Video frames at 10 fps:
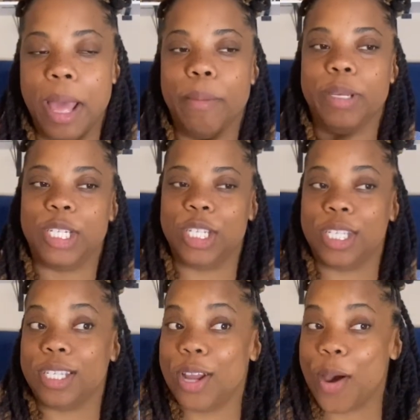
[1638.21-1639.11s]
But
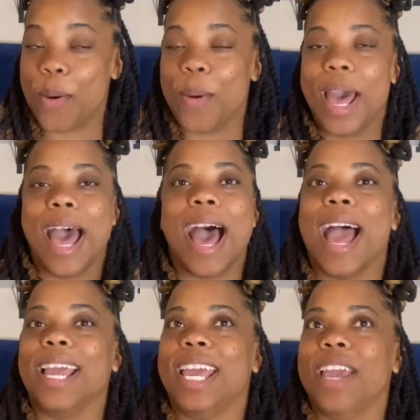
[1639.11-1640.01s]
just know
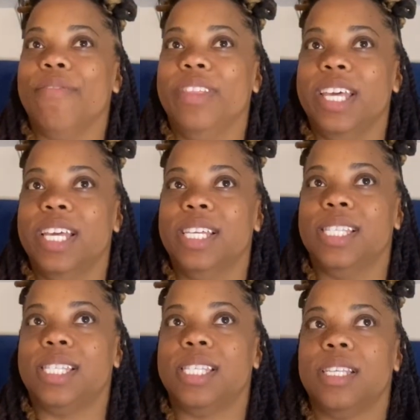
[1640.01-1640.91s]
I gave
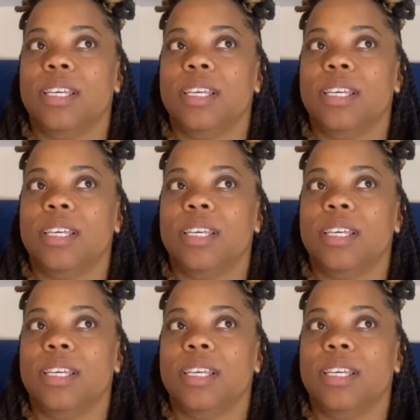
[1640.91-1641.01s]
this